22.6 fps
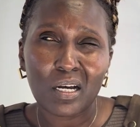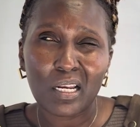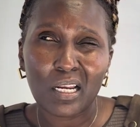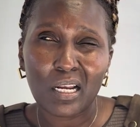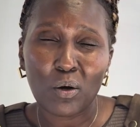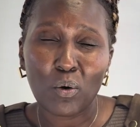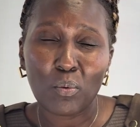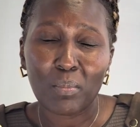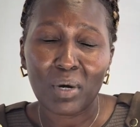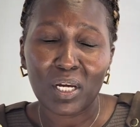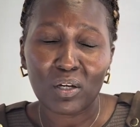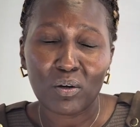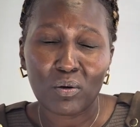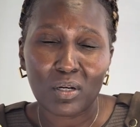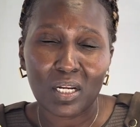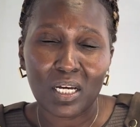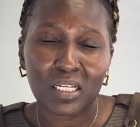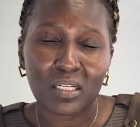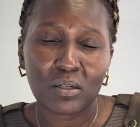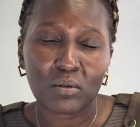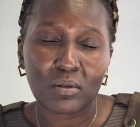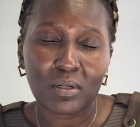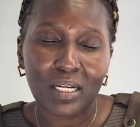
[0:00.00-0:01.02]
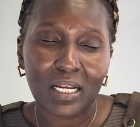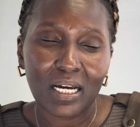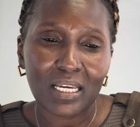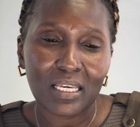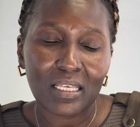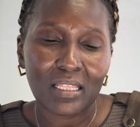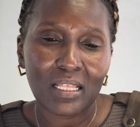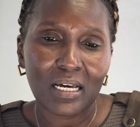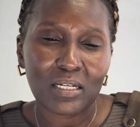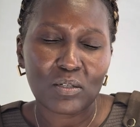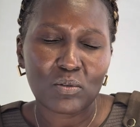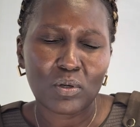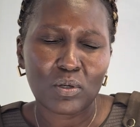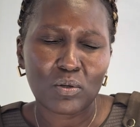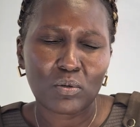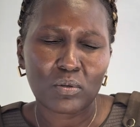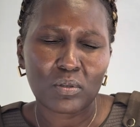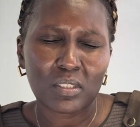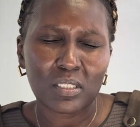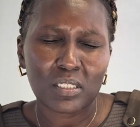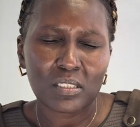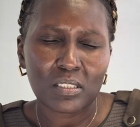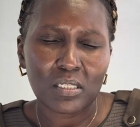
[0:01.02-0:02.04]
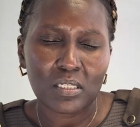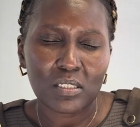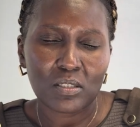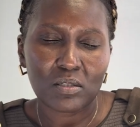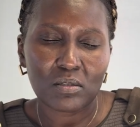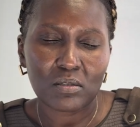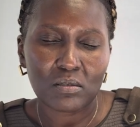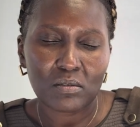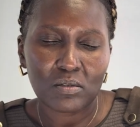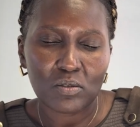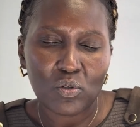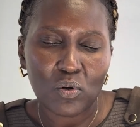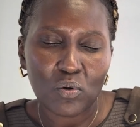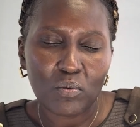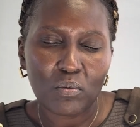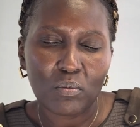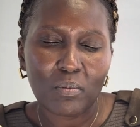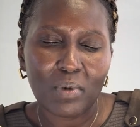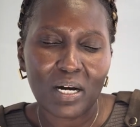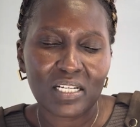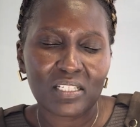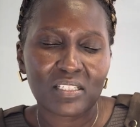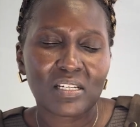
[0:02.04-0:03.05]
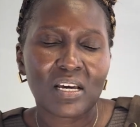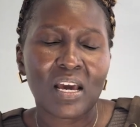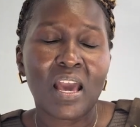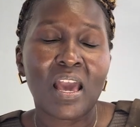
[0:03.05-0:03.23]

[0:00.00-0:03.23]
oh my God, I don't like that one, or this is too much,